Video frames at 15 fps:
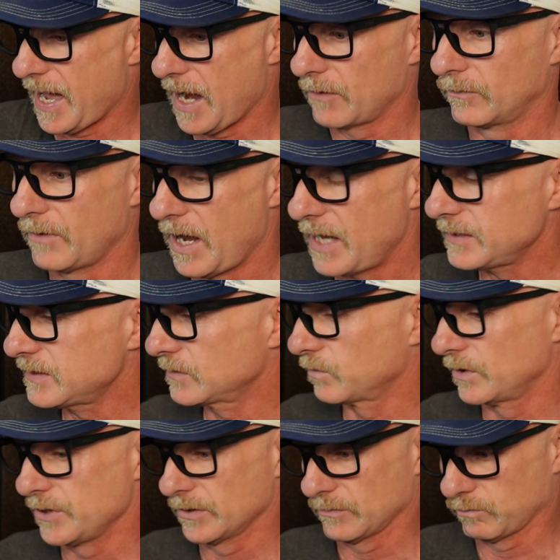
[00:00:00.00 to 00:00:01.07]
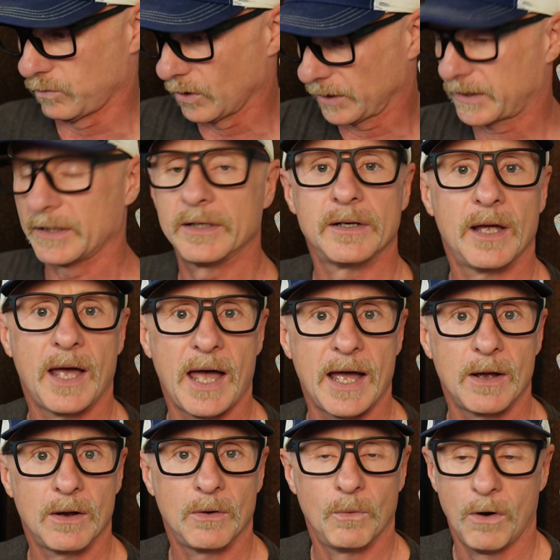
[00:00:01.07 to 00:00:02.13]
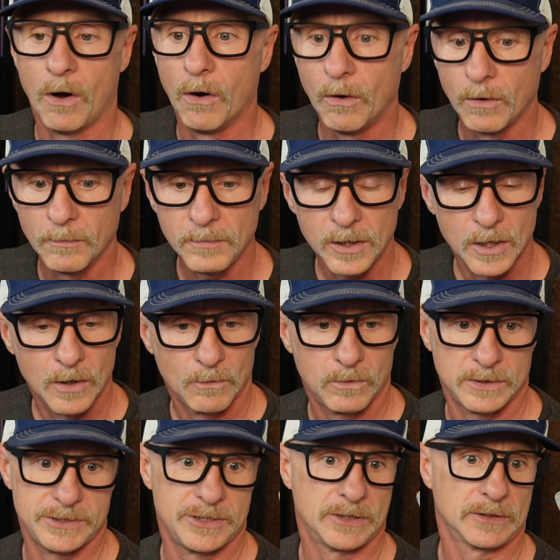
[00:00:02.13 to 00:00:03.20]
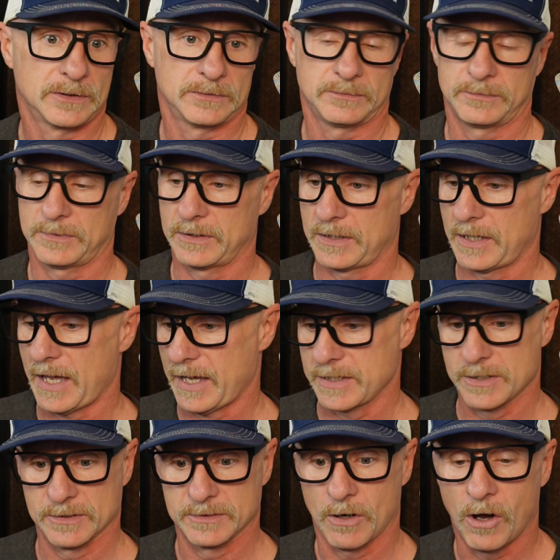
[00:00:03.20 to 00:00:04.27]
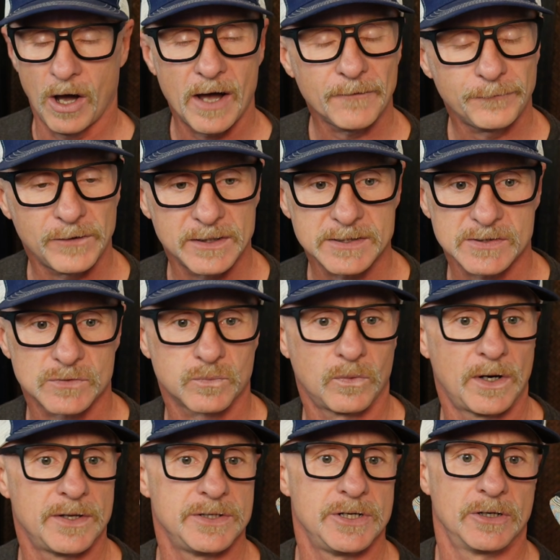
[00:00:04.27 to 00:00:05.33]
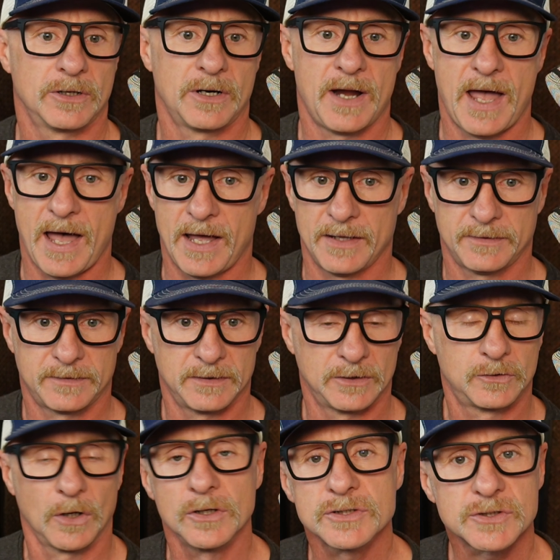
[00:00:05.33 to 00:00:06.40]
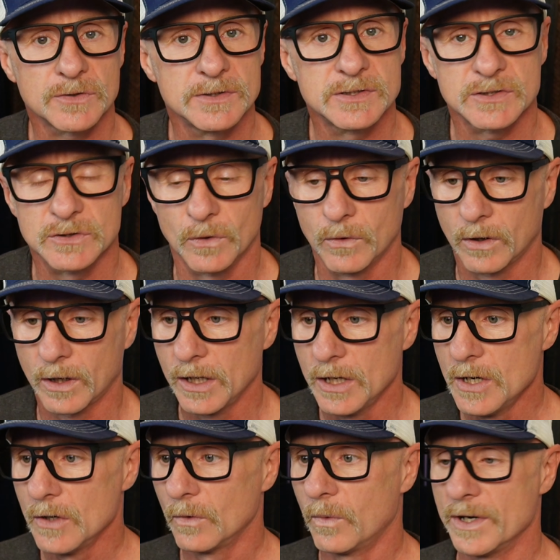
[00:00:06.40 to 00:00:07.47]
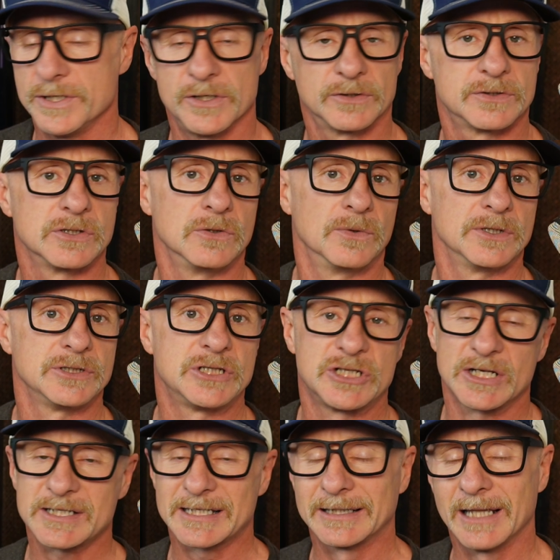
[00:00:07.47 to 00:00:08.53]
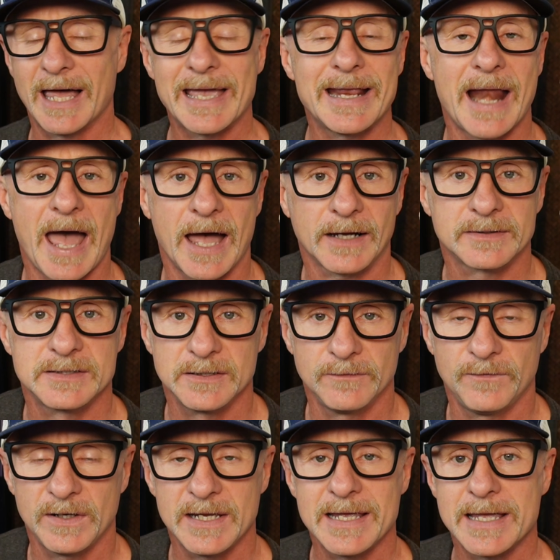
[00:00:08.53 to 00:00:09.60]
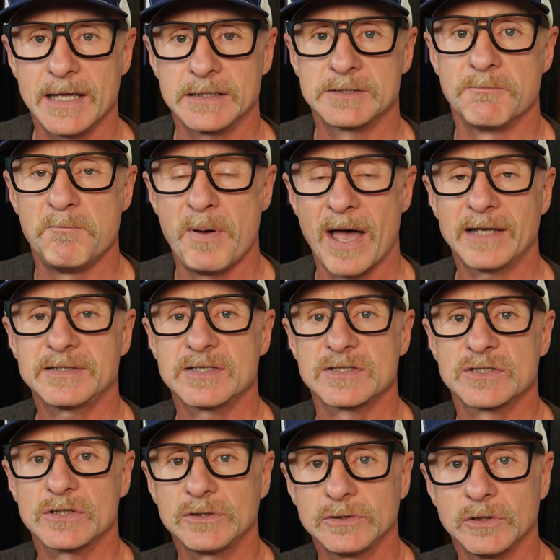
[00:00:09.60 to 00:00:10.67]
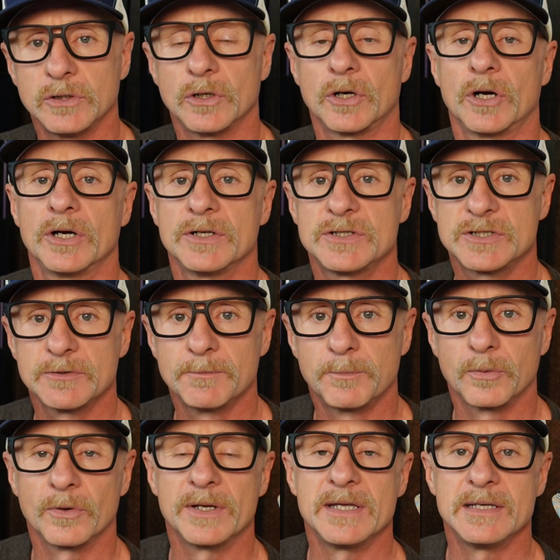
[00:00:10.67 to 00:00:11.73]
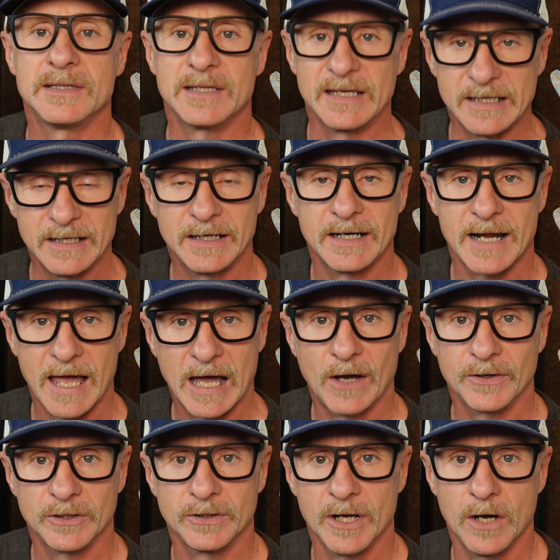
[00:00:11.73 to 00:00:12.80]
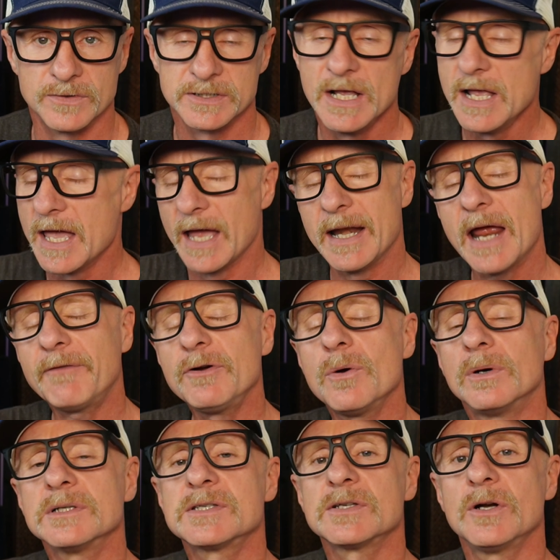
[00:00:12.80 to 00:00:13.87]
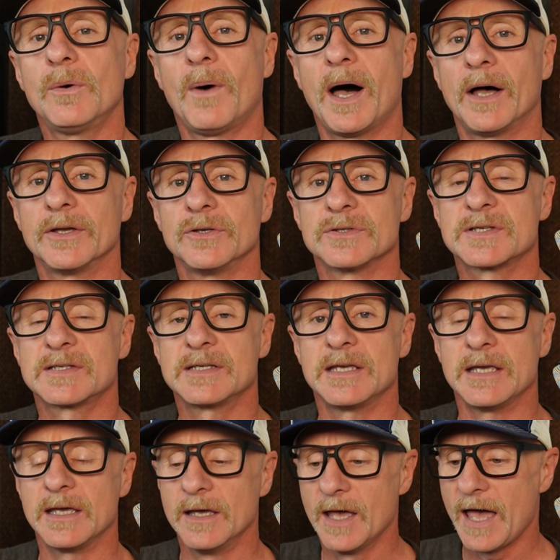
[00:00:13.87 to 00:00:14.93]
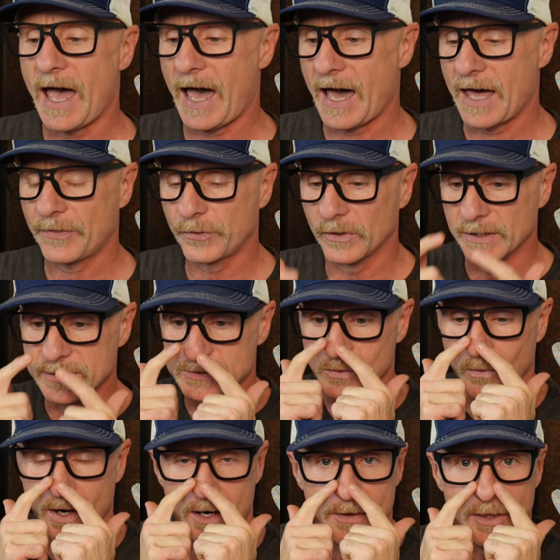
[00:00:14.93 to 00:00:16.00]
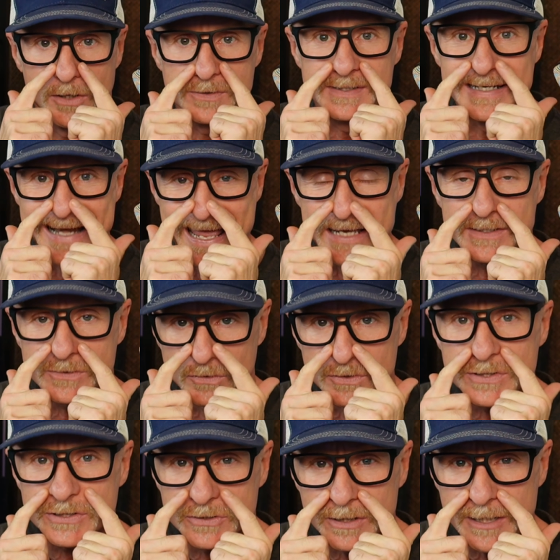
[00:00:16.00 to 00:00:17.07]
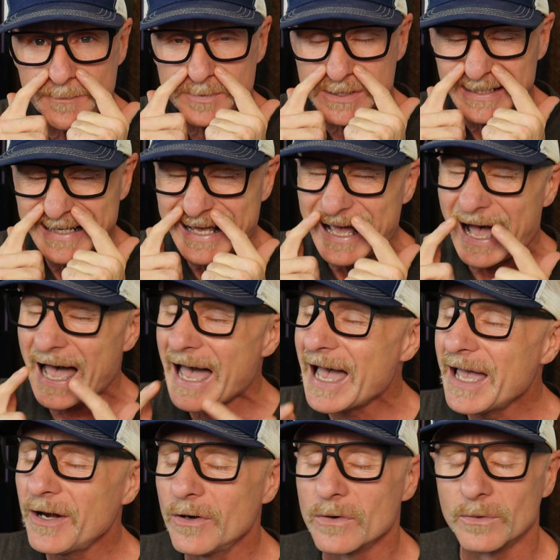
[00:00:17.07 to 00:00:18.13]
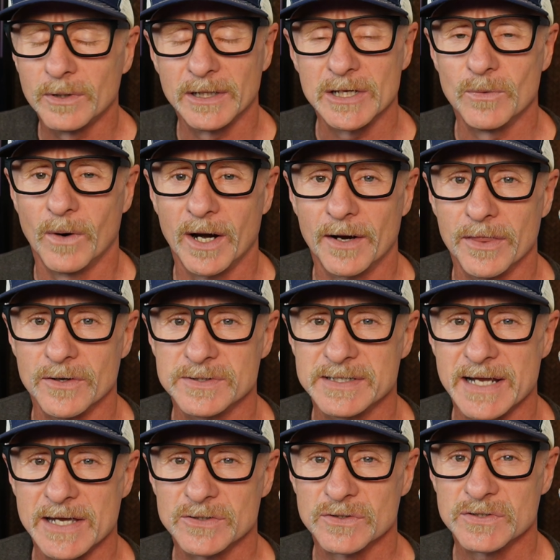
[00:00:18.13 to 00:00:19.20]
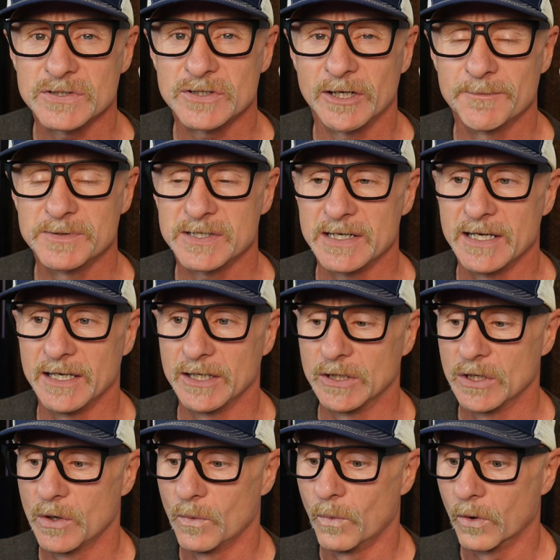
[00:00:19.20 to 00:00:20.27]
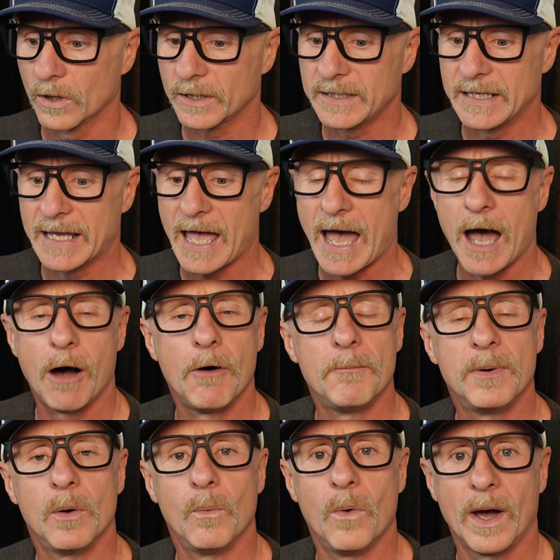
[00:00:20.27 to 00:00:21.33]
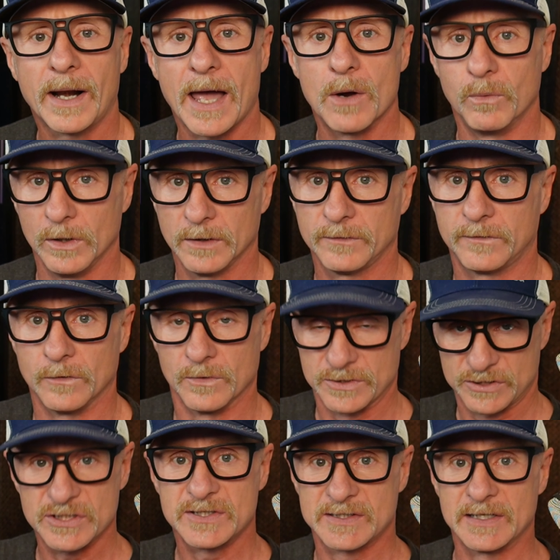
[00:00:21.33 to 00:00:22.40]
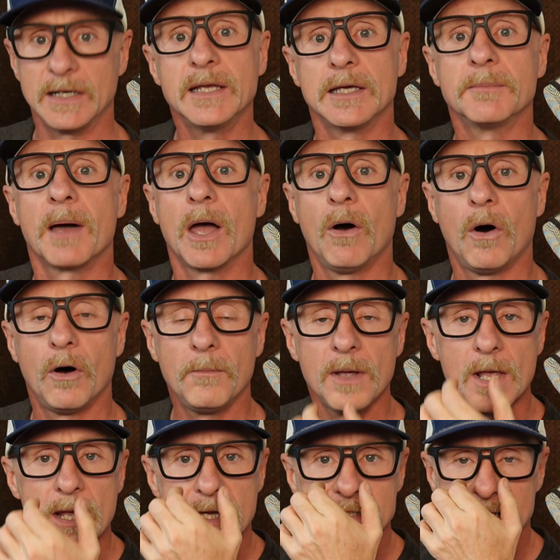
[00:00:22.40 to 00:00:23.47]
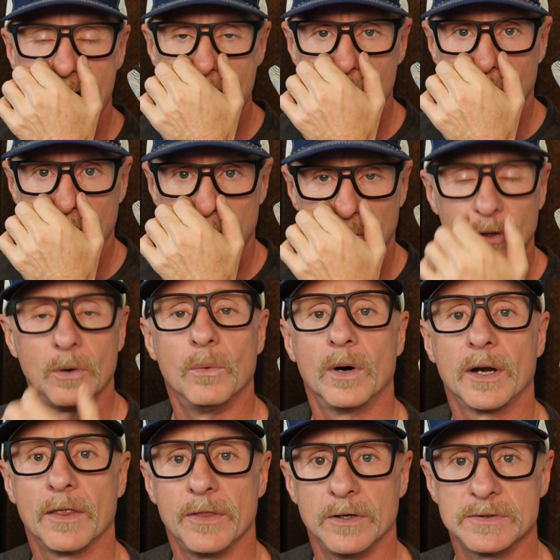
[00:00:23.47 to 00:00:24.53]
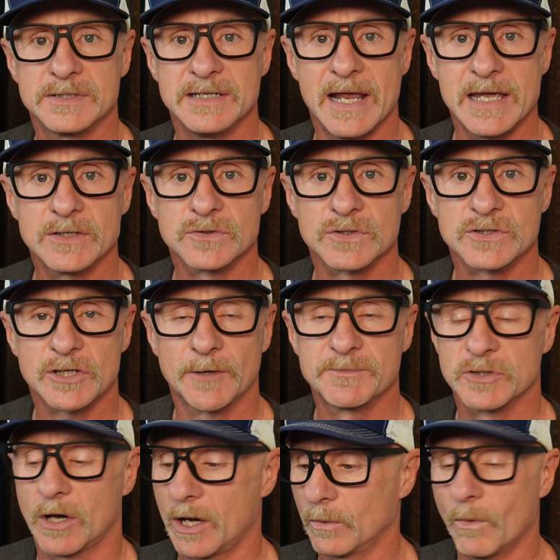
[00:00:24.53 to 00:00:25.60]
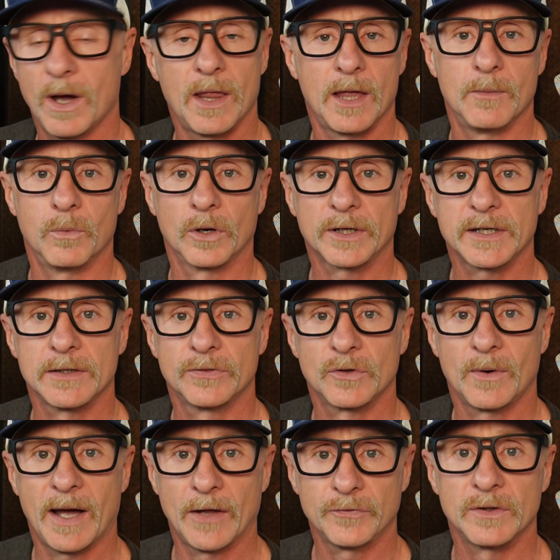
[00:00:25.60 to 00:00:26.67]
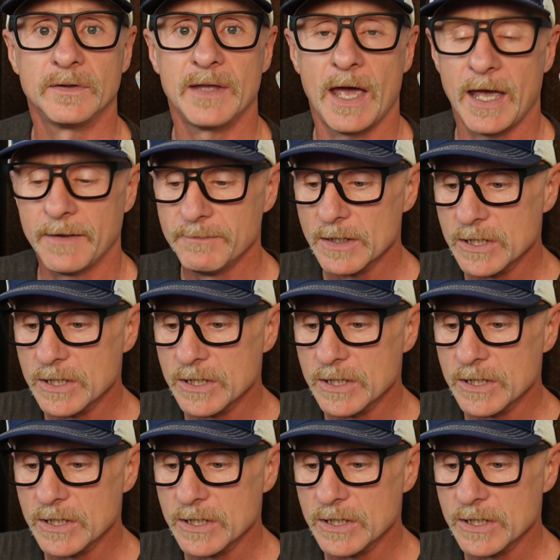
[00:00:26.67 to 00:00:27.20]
at rest, when you're working at home, when you're uh, at your office, when you're at the grocery store, when you're doing just light activity, it's best to learn to breathe in and out your nose. And every once in a while, you'll see athletes wear those nasal strips. I don't really wear those nasal strips in working out, but what I will do is just sitting in my home is I will put one of those nasal strips on while I'm working throughout the day